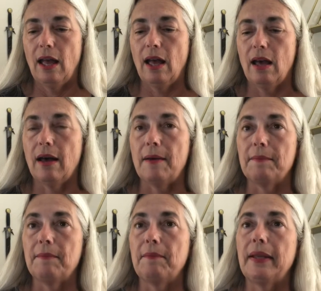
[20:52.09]

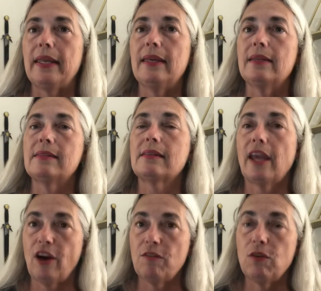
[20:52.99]
But he is
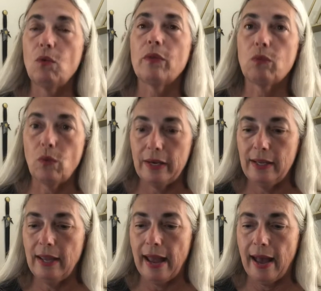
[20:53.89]
careful with what
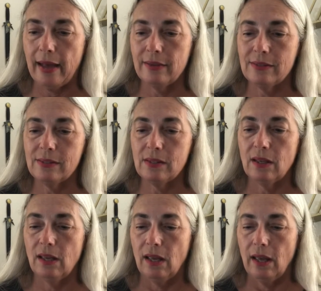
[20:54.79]
he has.
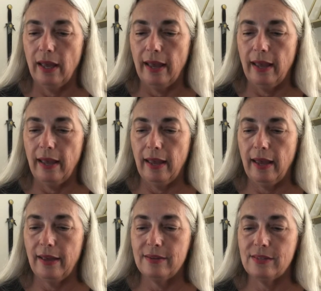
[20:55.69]

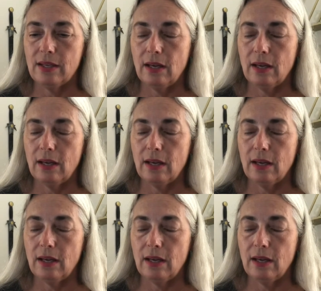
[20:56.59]
And